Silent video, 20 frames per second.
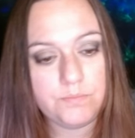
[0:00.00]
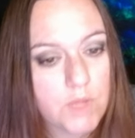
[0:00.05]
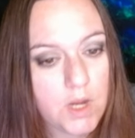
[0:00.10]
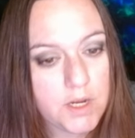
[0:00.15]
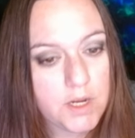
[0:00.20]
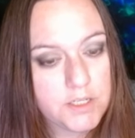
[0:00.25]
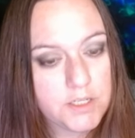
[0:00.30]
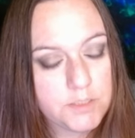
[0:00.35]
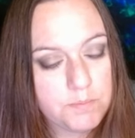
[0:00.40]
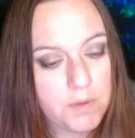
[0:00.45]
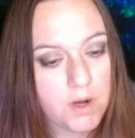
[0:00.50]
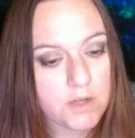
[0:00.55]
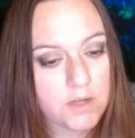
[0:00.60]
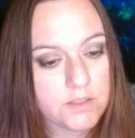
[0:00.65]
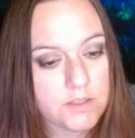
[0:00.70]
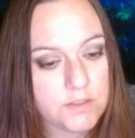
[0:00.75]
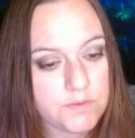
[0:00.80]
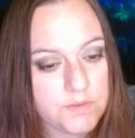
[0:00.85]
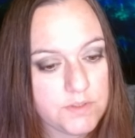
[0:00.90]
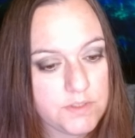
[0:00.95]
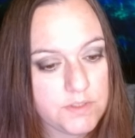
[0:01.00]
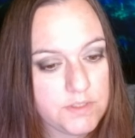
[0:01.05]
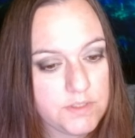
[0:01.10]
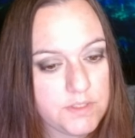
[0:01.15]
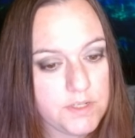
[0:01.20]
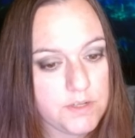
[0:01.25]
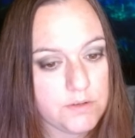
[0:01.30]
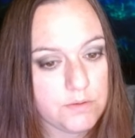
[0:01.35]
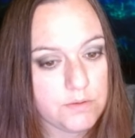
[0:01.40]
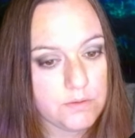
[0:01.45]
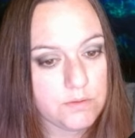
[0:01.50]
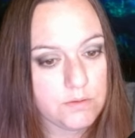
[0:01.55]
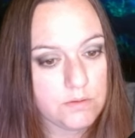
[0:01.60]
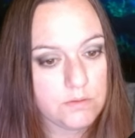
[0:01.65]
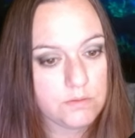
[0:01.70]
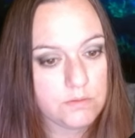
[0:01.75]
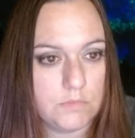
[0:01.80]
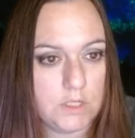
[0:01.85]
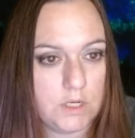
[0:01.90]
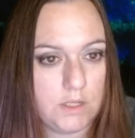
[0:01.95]
Icebox of steel.
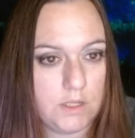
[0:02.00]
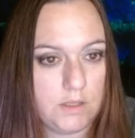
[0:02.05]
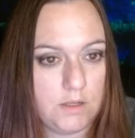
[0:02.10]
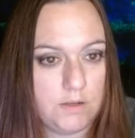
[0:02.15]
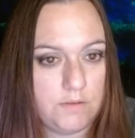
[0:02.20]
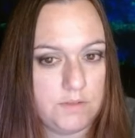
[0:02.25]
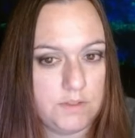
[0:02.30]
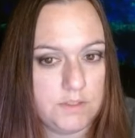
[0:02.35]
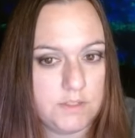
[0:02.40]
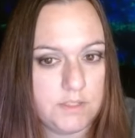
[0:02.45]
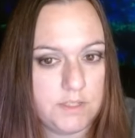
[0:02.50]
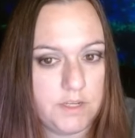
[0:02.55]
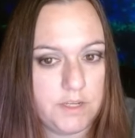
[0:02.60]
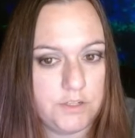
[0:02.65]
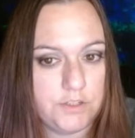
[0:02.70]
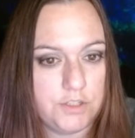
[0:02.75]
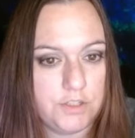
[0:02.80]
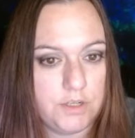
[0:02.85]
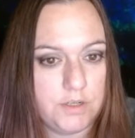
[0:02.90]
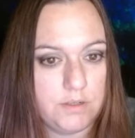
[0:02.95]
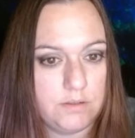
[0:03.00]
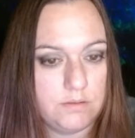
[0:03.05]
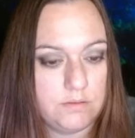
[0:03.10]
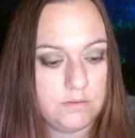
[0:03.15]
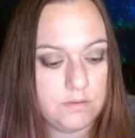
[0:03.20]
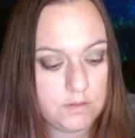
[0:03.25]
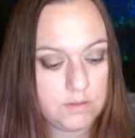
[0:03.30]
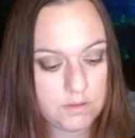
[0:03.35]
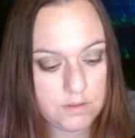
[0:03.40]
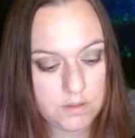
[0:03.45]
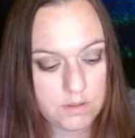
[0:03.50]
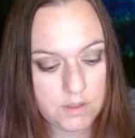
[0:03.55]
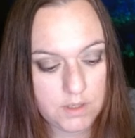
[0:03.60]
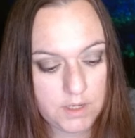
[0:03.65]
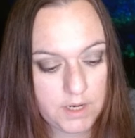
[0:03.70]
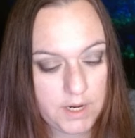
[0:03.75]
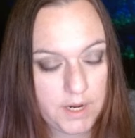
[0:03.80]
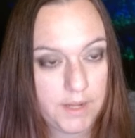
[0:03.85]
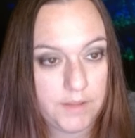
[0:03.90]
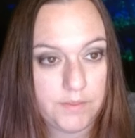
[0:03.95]
I love this kitchen.
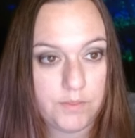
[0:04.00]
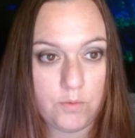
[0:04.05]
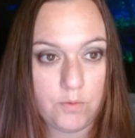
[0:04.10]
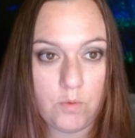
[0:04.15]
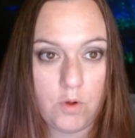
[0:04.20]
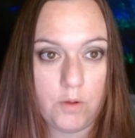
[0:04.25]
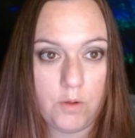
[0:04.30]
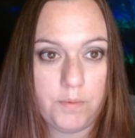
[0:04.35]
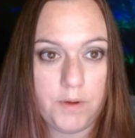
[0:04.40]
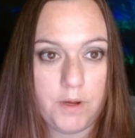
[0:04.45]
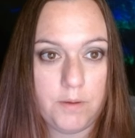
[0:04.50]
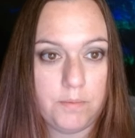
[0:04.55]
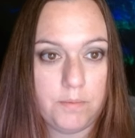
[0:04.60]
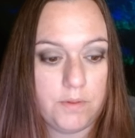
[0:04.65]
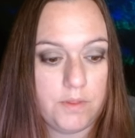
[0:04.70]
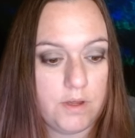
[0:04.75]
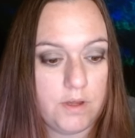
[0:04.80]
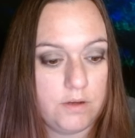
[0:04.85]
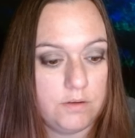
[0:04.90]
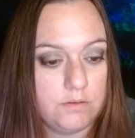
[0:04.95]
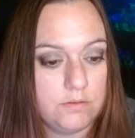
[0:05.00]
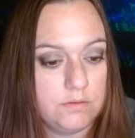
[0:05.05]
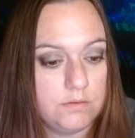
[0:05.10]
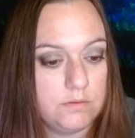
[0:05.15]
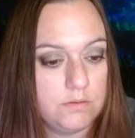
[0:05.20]
Hate the wallpaper though.